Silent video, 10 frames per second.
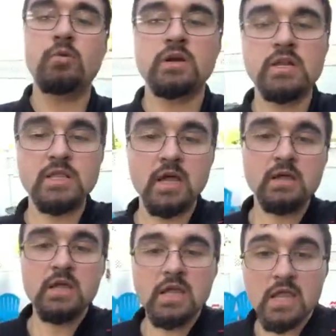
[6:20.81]
The point is
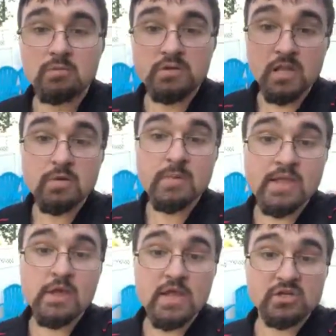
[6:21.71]
how it would
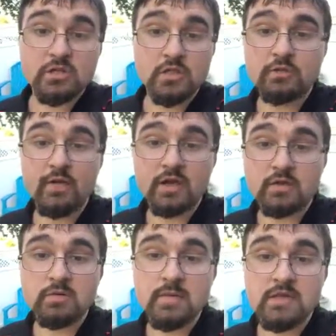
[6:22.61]
make you anxious as
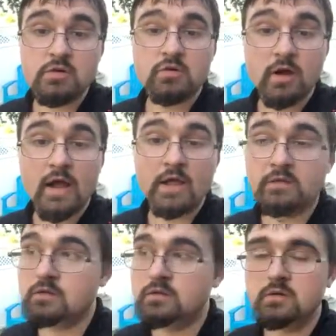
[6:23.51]
fuck. It would make you cry,
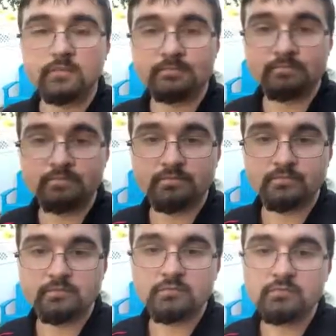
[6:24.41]
dude.
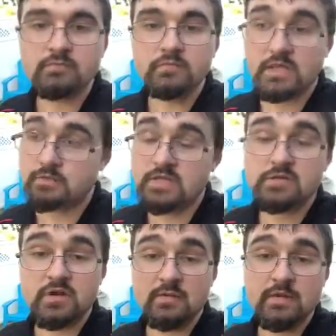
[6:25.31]
That's why
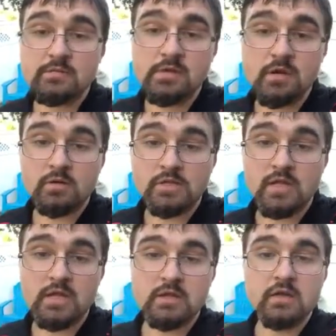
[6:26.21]
they try to make me go
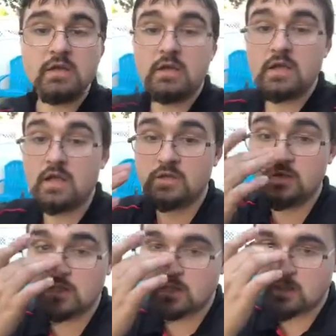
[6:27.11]
insane. And
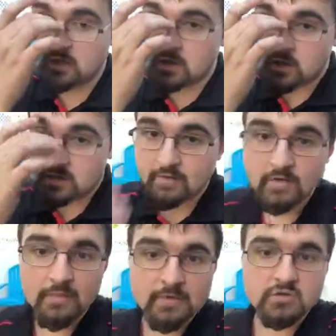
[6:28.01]
just
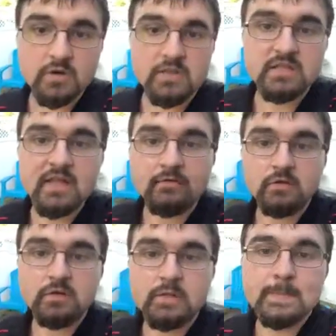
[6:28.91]
give up and join the
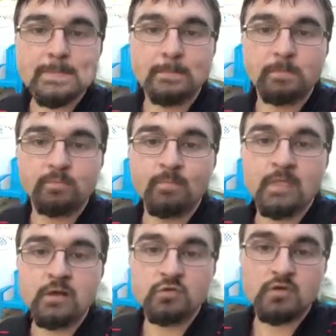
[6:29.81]
devil and,
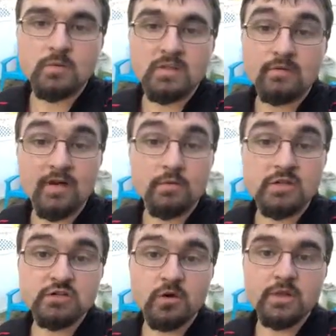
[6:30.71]
you know, join. If I
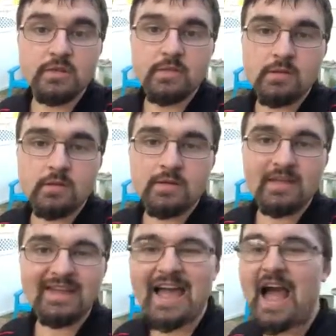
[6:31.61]
would have joined them, they would have
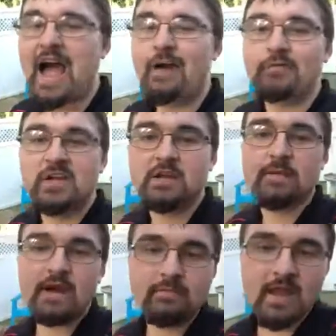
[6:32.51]
been like, ah, forget
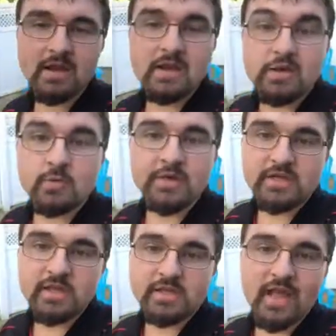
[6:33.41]
about it, man. You're
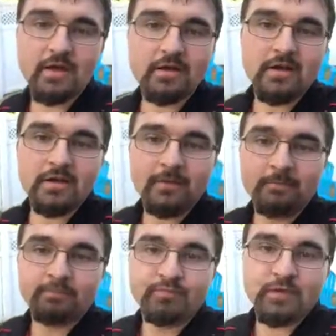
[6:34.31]
with us now.
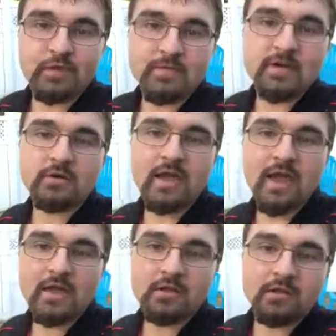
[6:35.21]
You're going to be
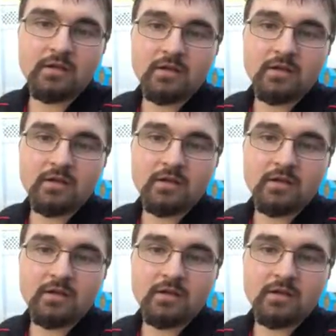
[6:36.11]
okay.